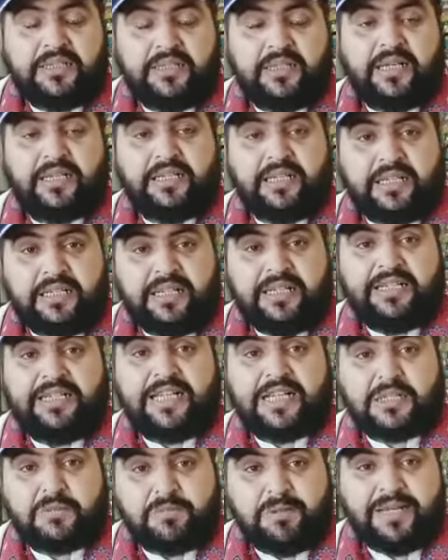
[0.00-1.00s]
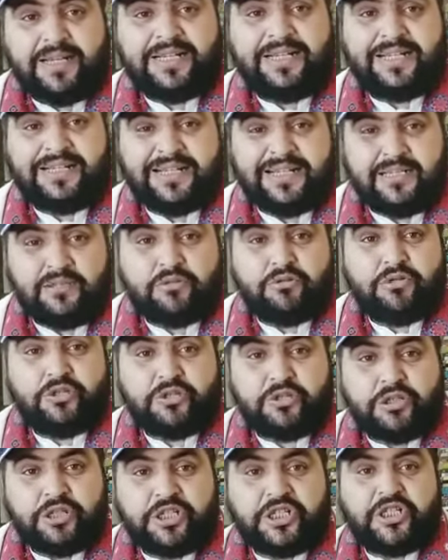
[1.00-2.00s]
had already explained it into
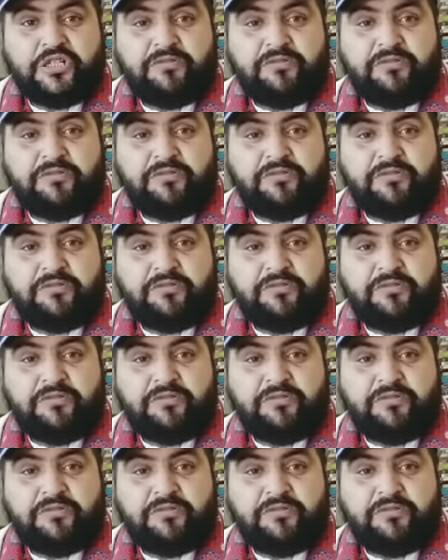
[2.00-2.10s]
introduction